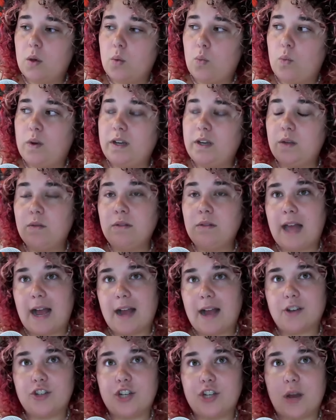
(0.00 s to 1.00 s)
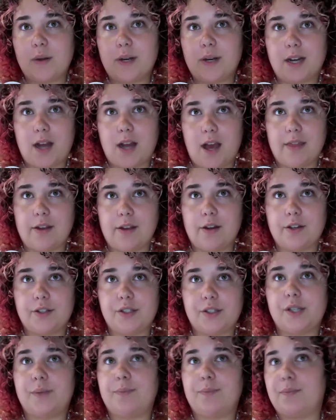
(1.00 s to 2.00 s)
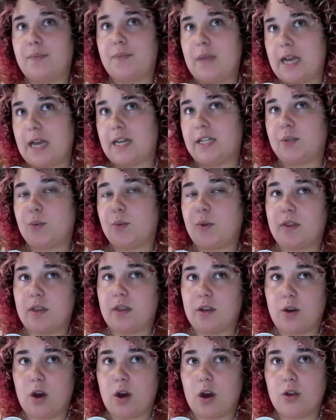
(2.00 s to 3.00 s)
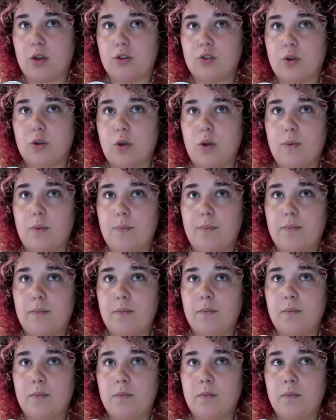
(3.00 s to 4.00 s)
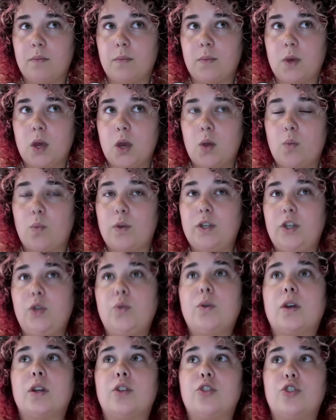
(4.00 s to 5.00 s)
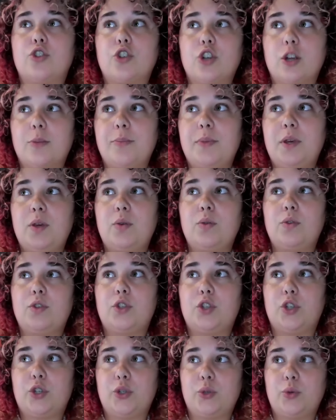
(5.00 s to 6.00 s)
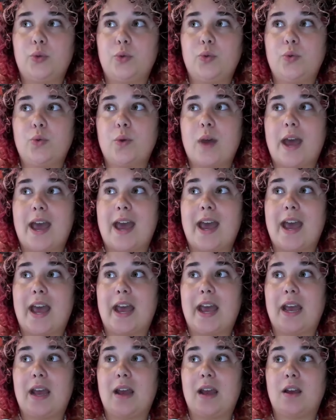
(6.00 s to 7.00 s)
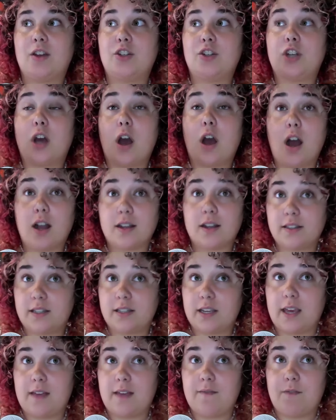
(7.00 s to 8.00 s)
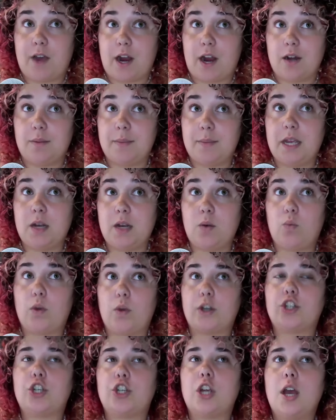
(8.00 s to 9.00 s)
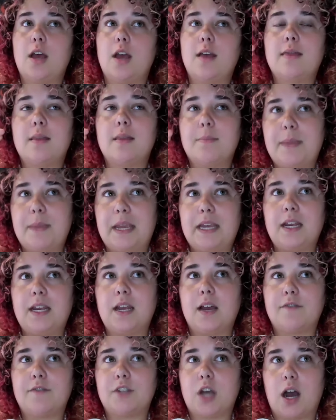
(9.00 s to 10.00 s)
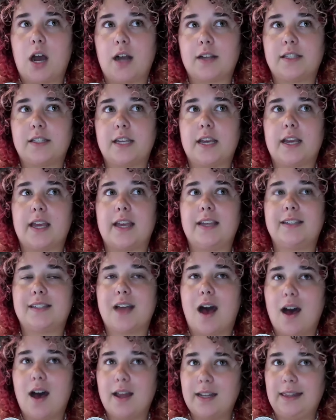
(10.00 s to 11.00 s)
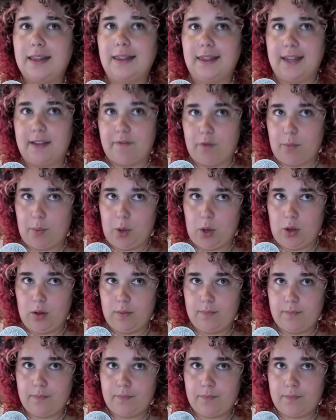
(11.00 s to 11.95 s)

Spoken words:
when you lash out at others, that is within your control. When you contribute to a toxic environment, which the meaning of toxic is unlivable,